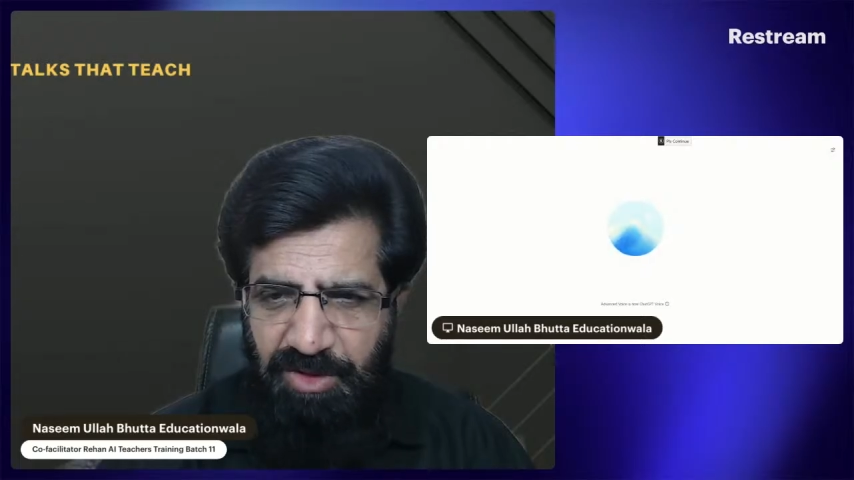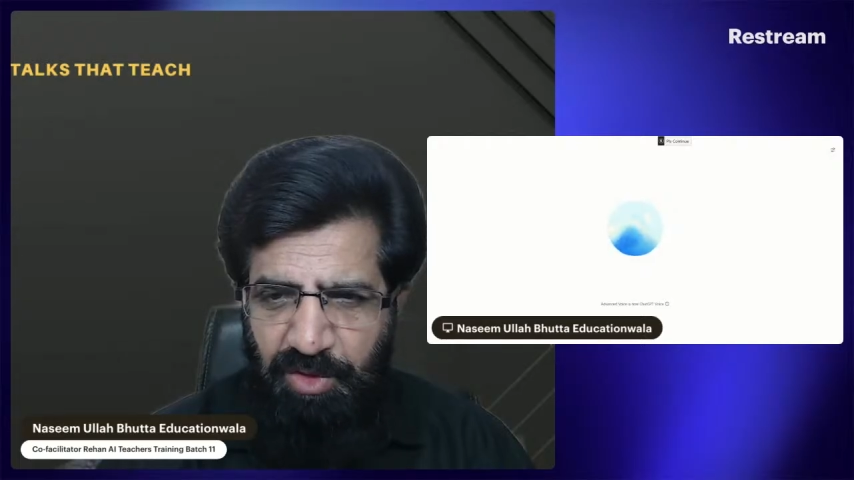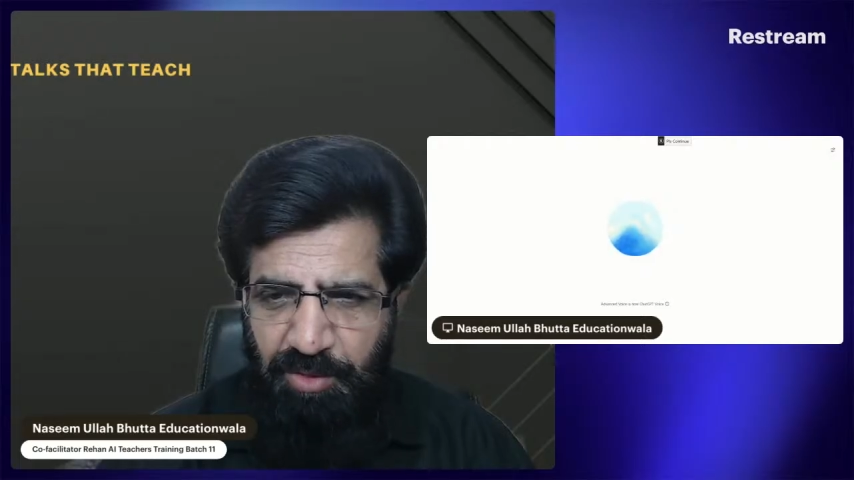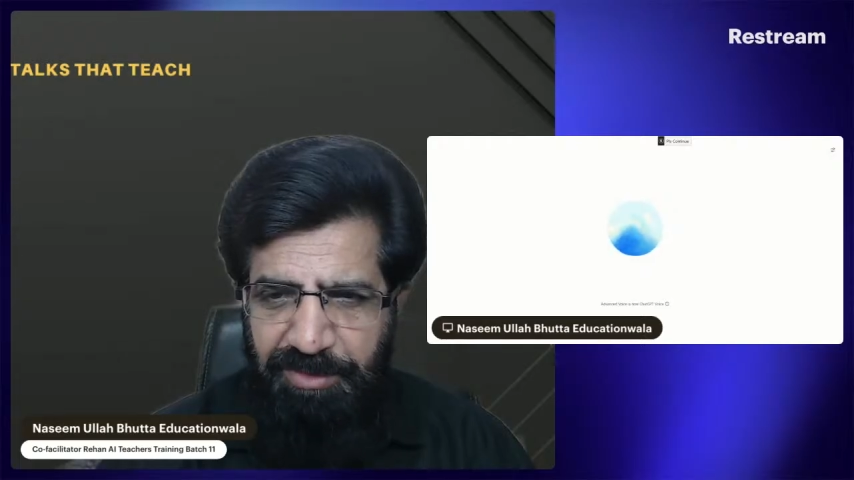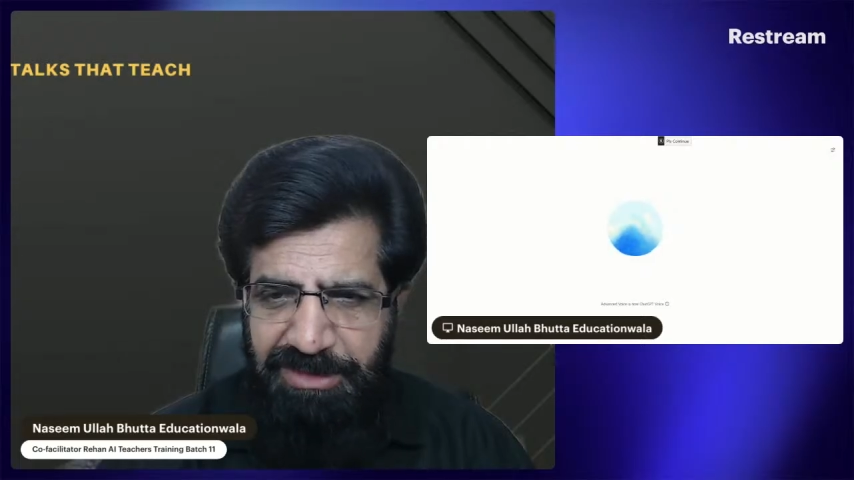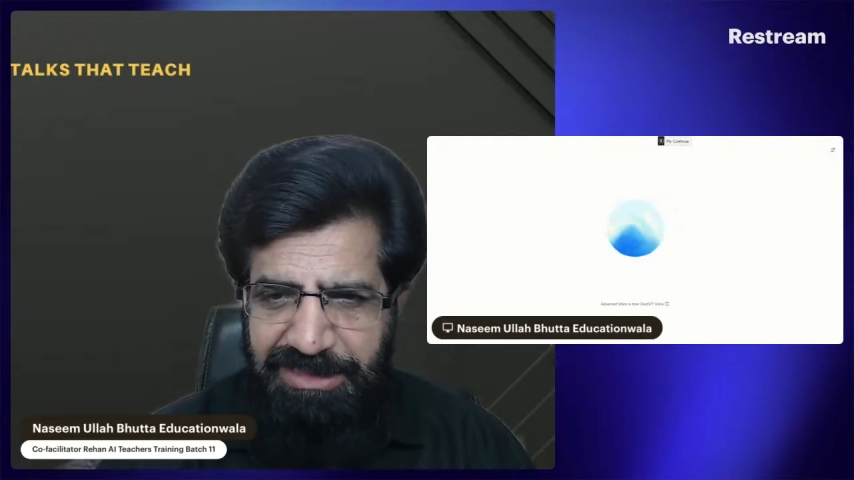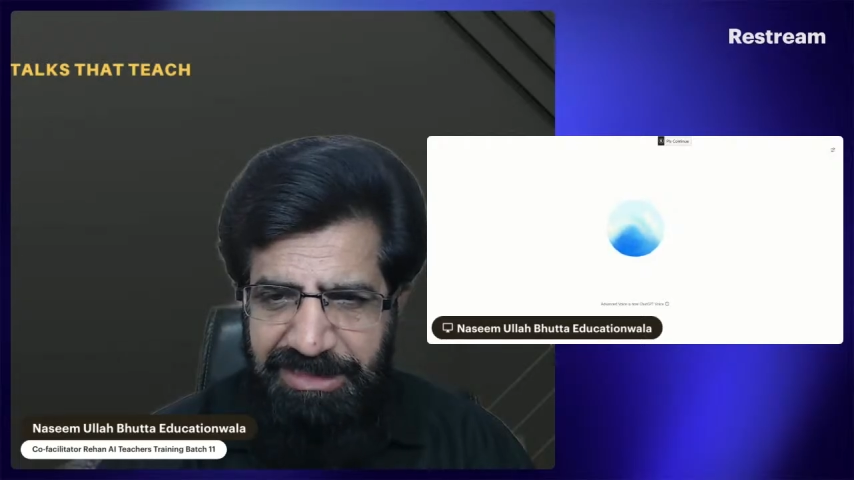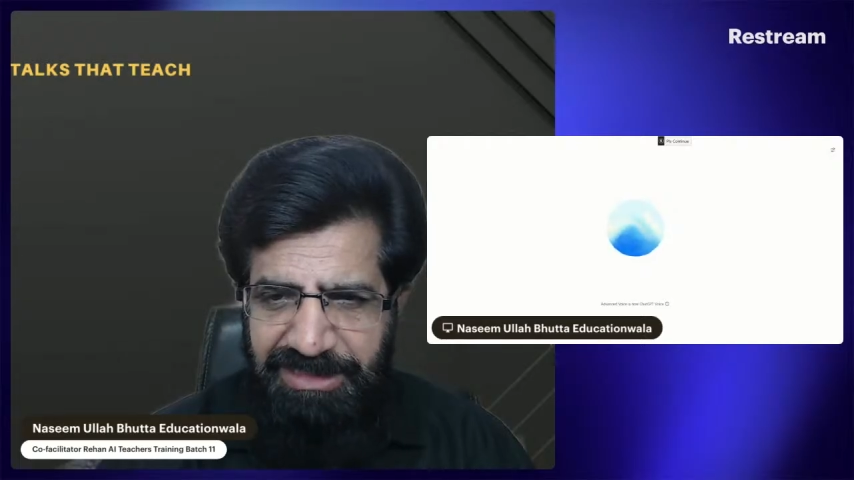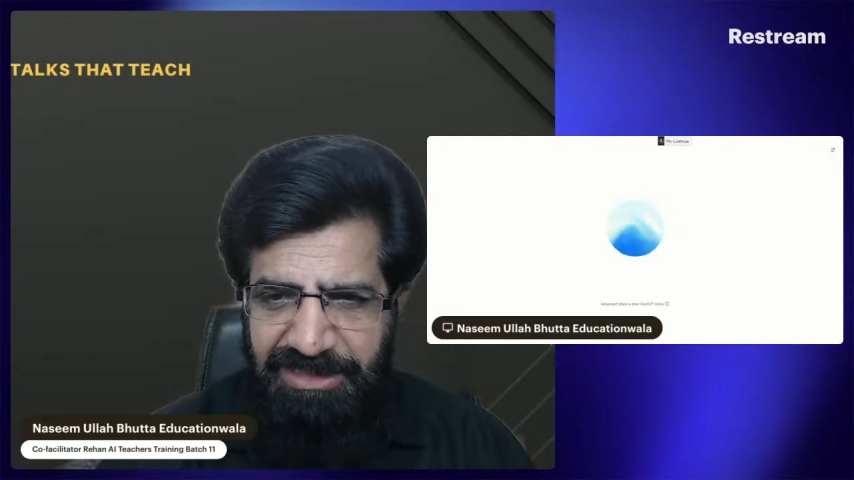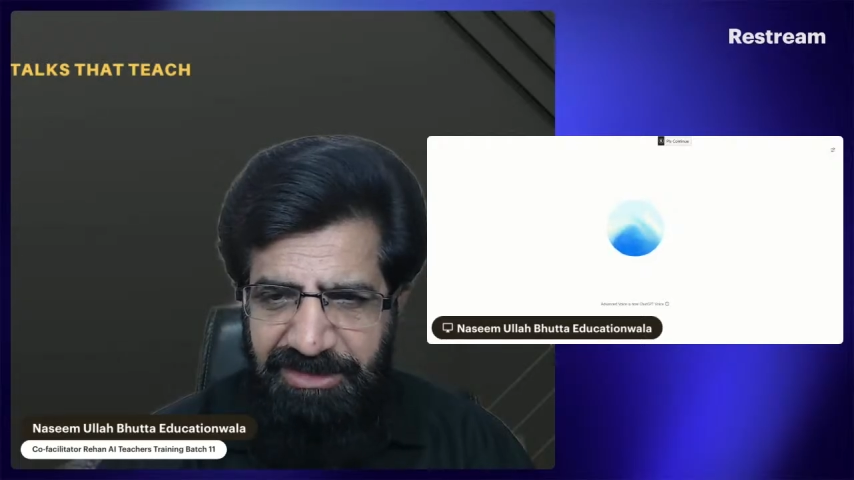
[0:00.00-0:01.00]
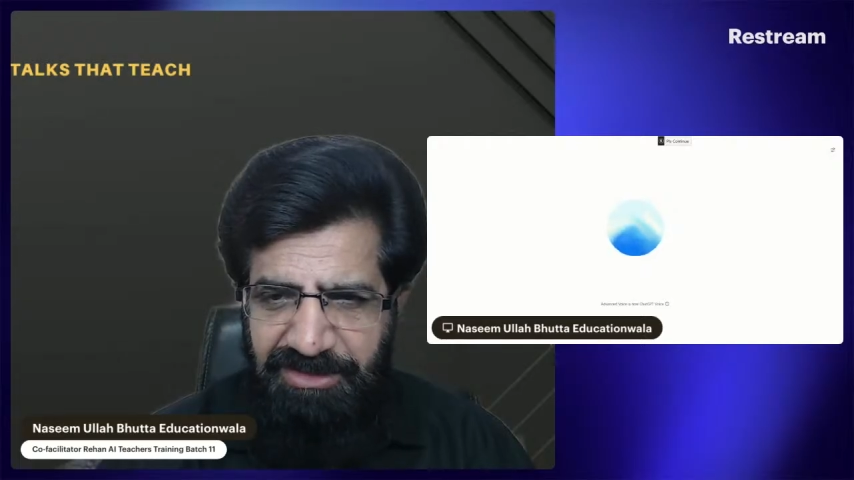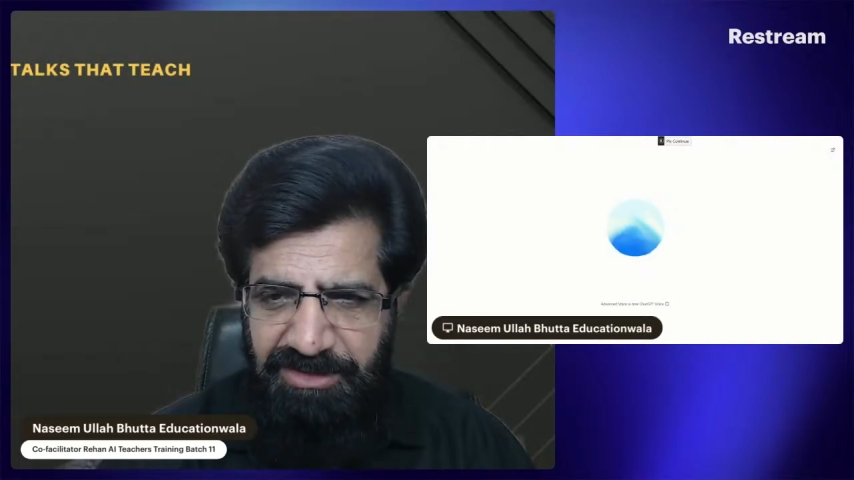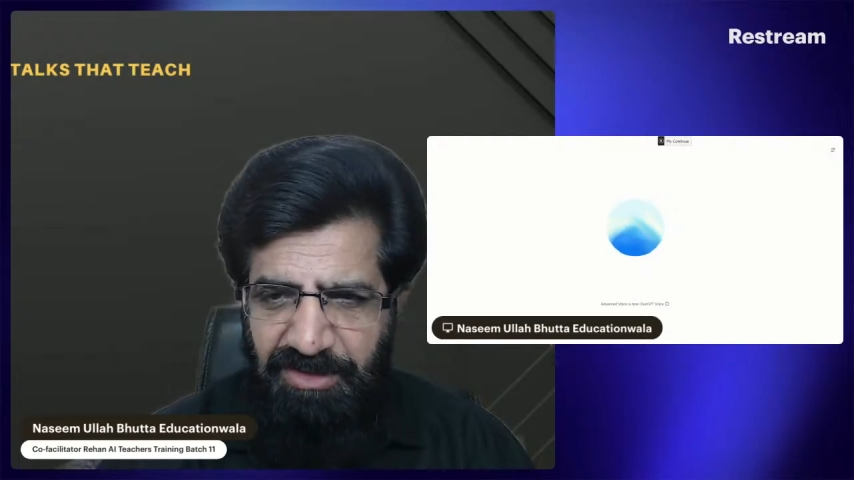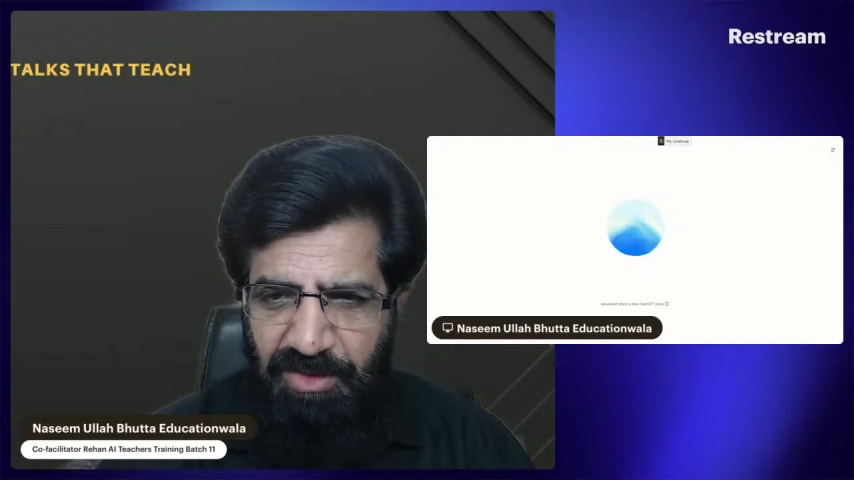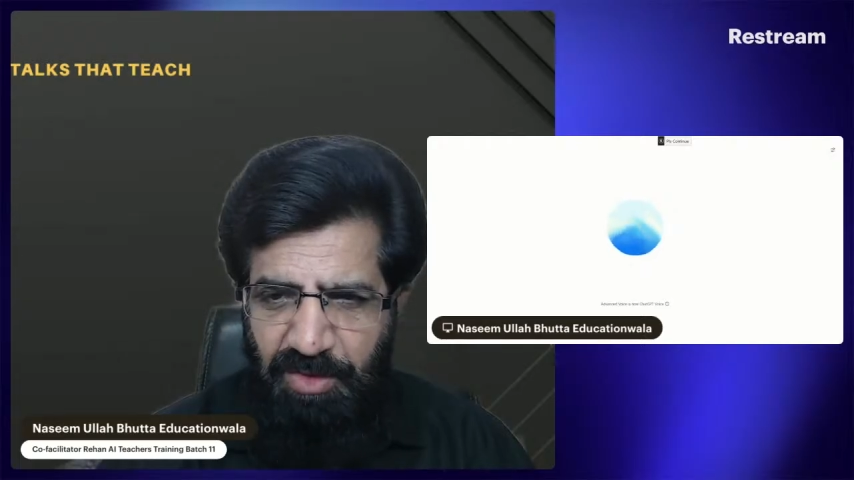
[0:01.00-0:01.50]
global citizens